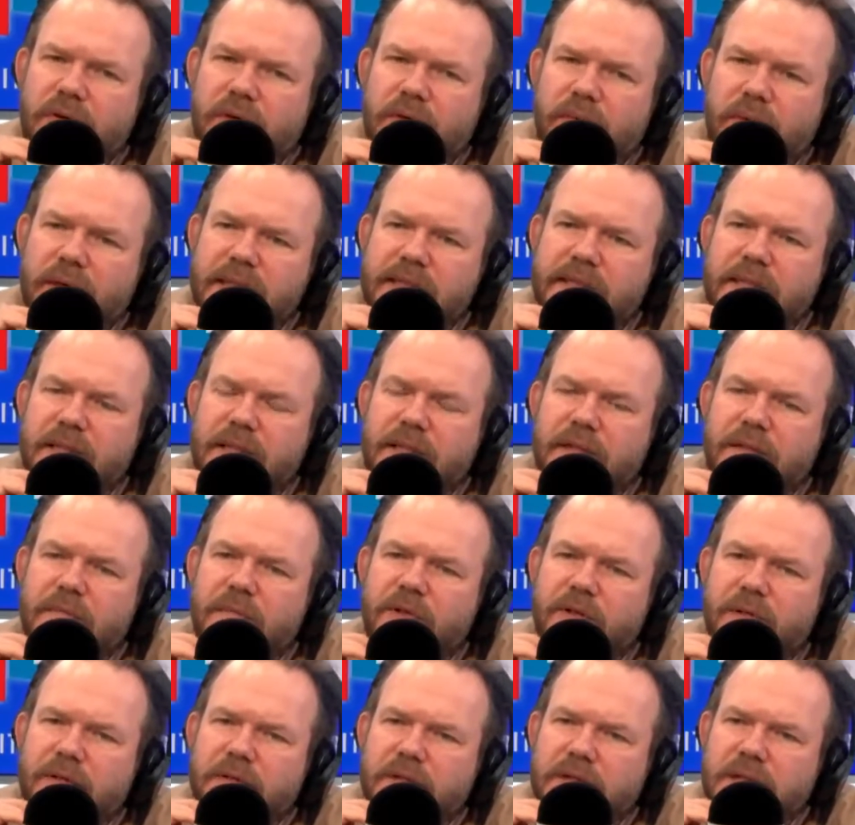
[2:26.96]
Western
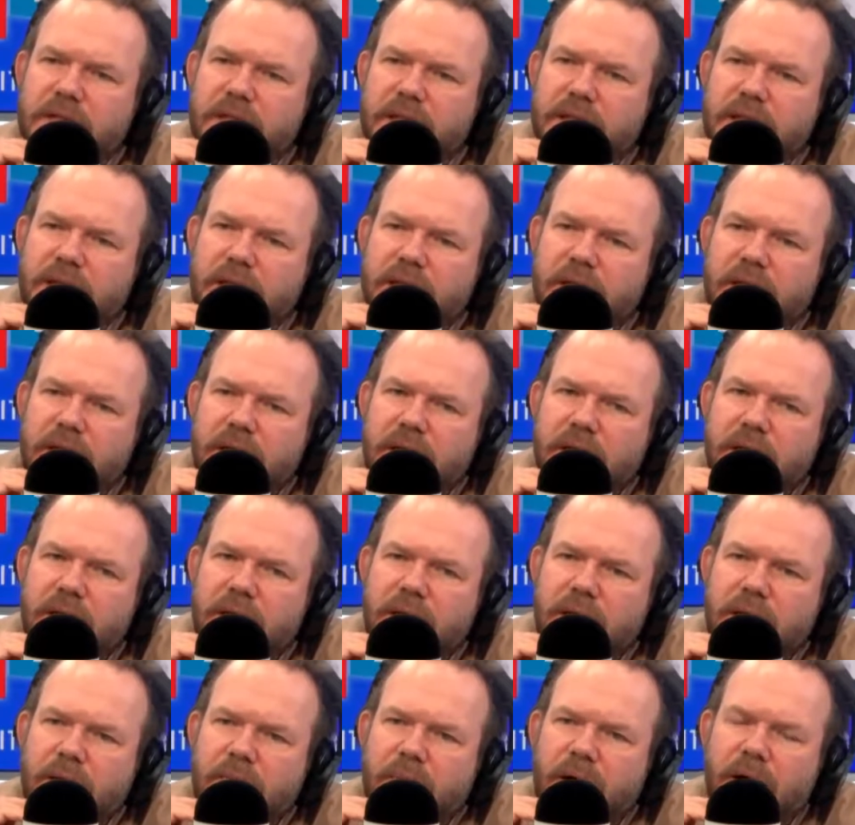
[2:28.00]
democracy
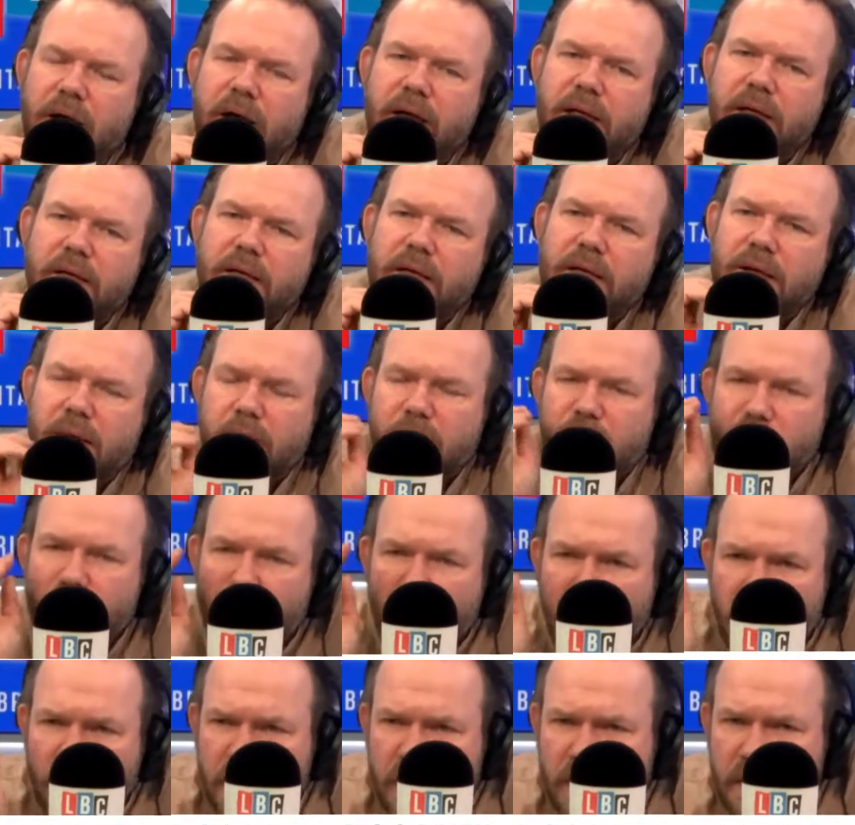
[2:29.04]
by, number
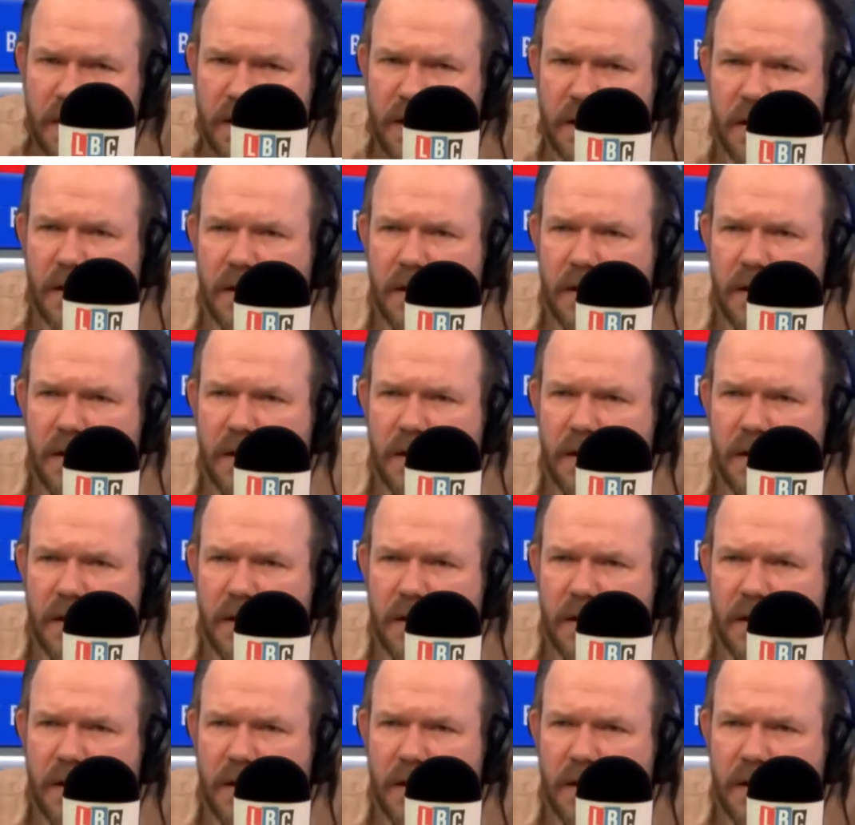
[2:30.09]
one,